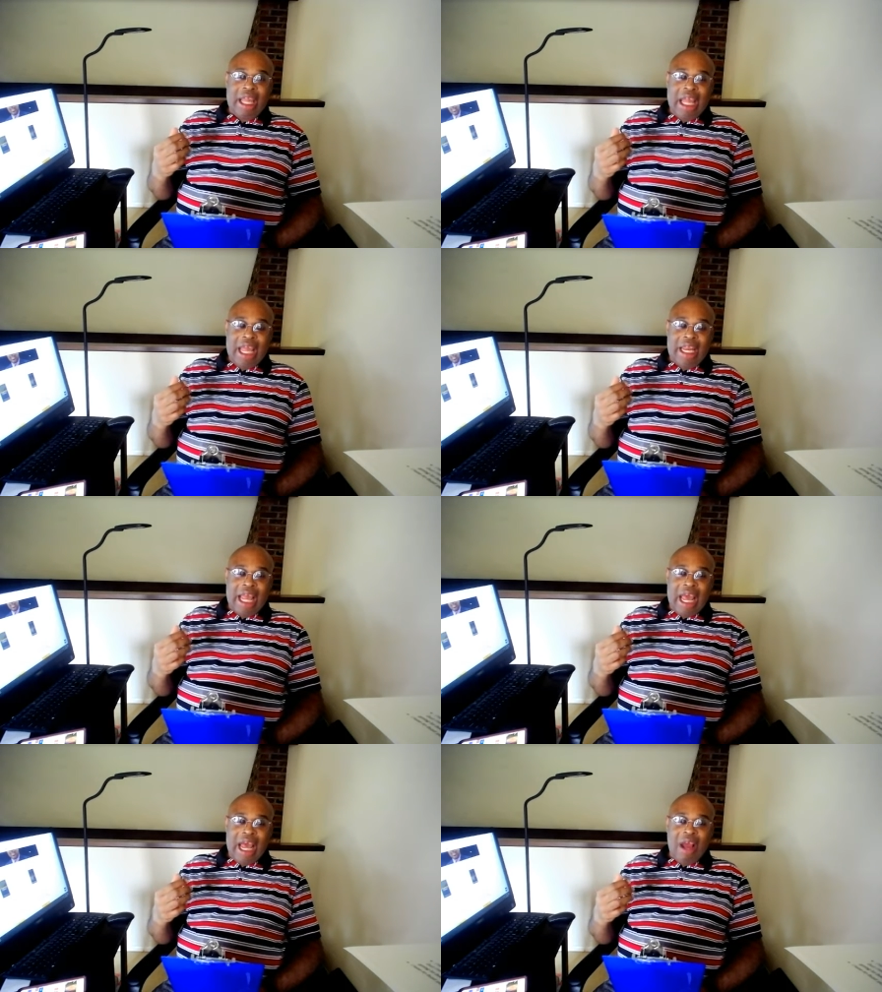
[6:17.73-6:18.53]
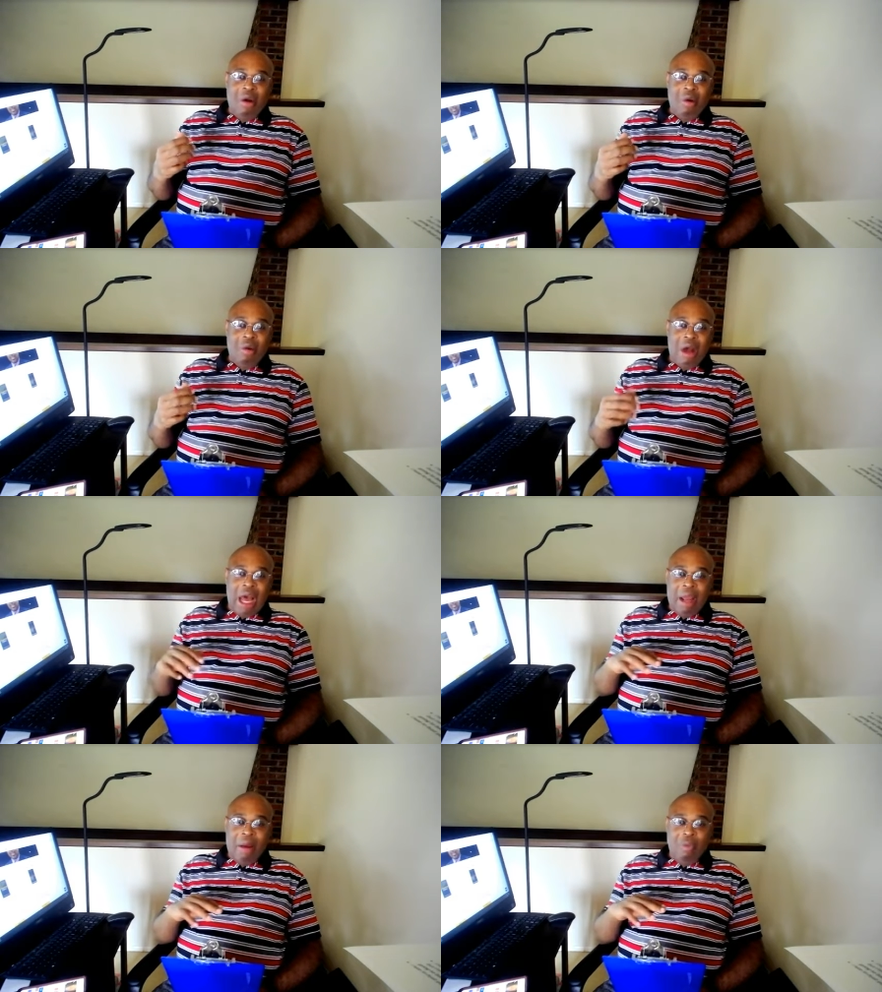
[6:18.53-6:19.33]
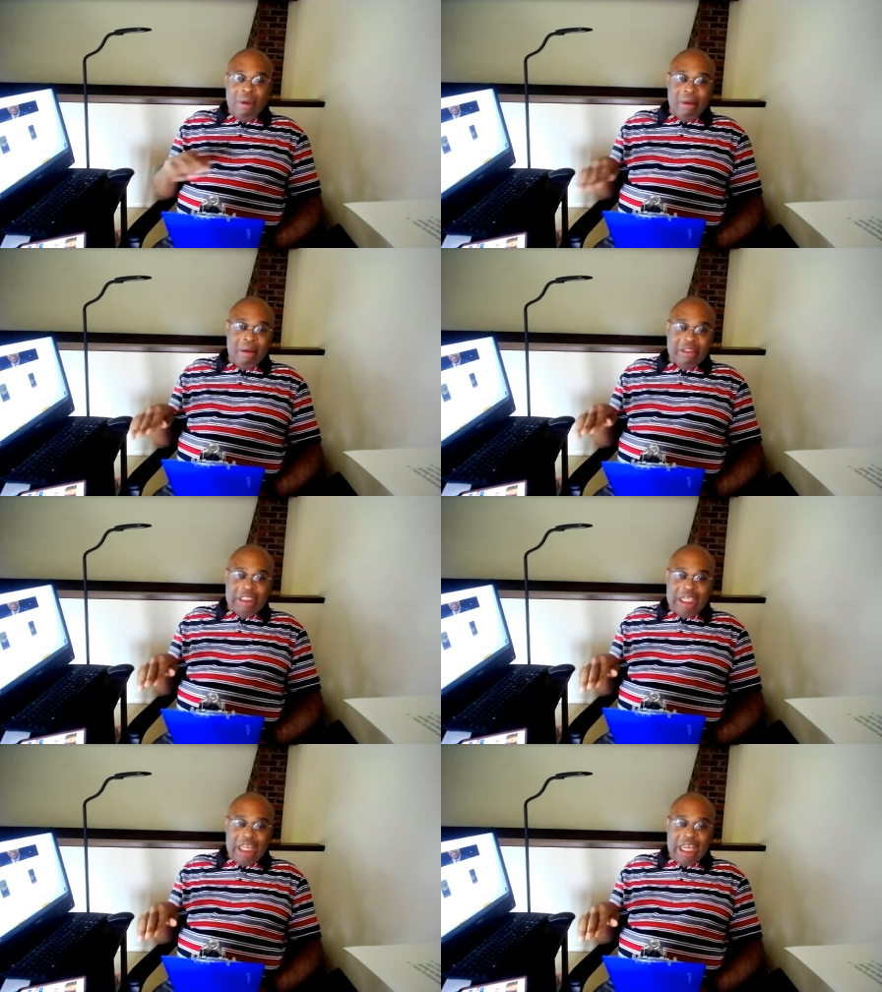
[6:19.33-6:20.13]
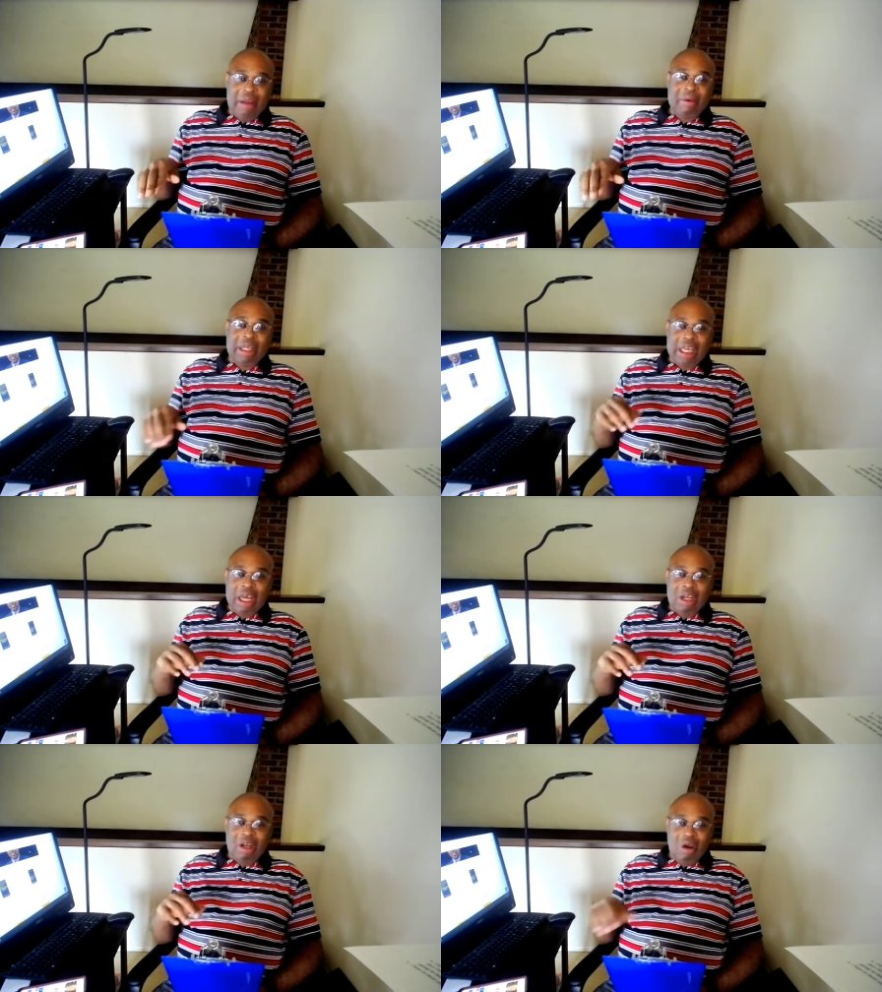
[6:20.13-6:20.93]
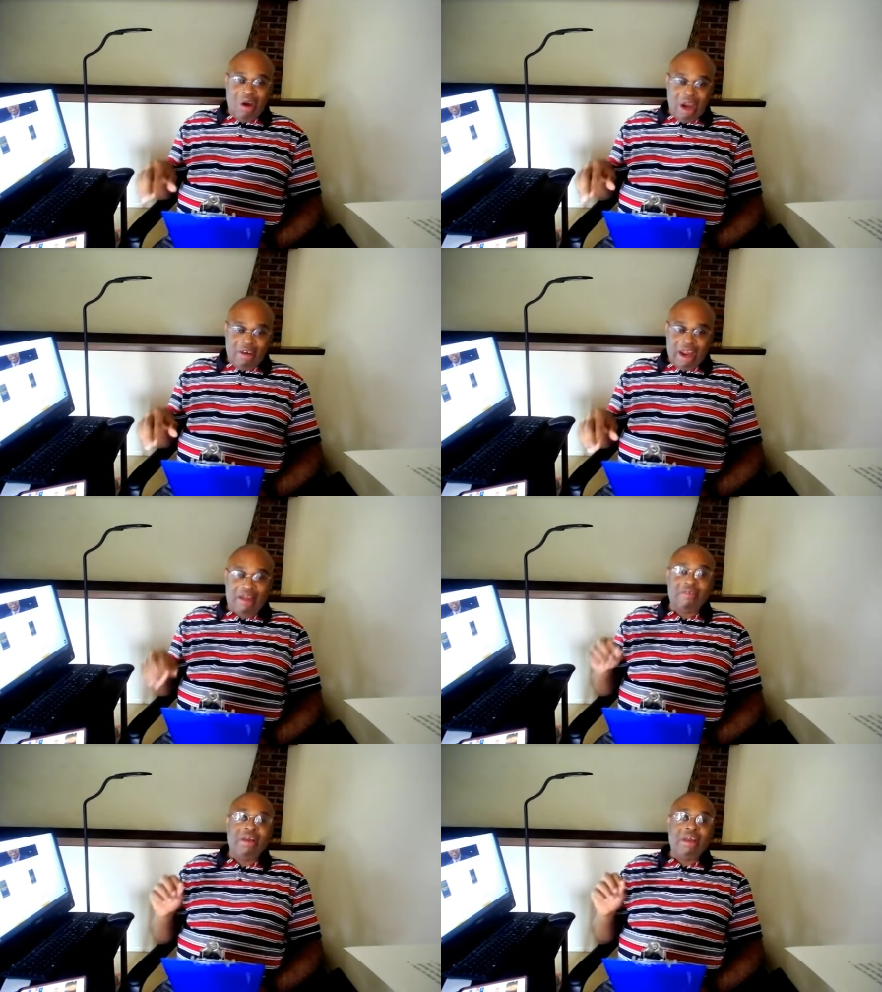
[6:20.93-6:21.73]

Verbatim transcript: and now I'm republishing everything under Hard Drive.